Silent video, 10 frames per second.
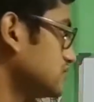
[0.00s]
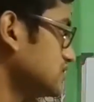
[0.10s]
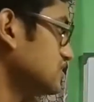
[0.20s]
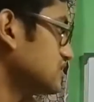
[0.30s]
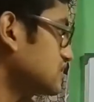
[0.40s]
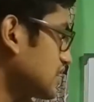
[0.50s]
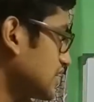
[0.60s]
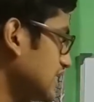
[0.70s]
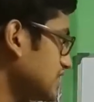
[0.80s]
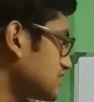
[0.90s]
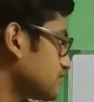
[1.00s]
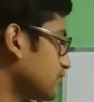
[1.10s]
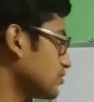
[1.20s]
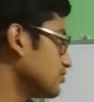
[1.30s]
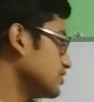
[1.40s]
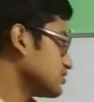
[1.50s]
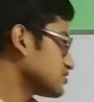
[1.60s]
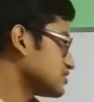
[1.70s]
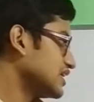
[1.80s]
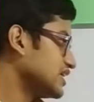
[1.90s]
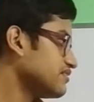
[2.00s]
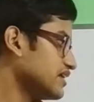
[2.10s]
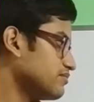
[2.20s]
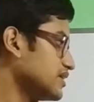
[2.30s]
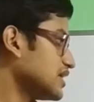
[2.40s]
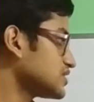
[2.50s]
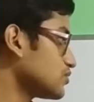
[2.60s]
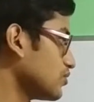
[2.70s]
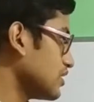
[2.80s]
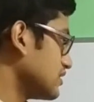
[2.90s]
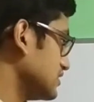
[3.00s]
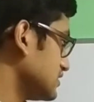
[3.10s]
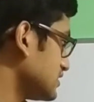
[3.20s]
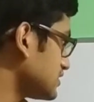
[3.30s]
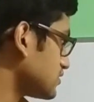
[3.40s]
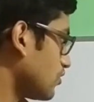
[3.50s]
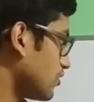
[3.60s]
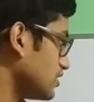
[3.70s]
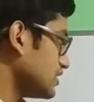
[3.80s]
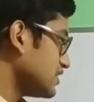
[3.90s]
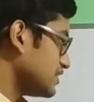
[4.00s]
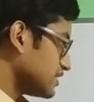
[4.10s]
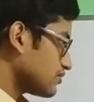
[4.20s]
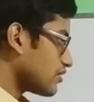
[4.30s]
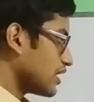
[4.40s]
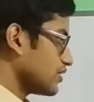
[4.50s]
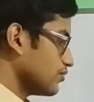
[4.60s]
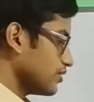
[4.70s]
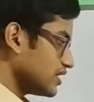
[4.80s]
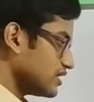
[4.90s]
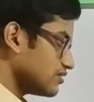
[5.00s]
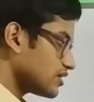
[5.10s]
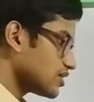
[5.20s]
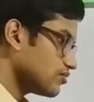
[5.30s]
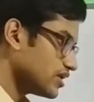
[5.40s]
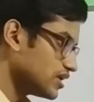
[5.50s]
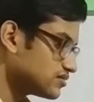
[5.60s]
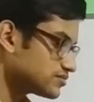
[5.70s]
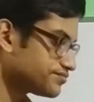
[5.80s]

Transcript: this is the case for Windows native APIs. So this is only required when you are doing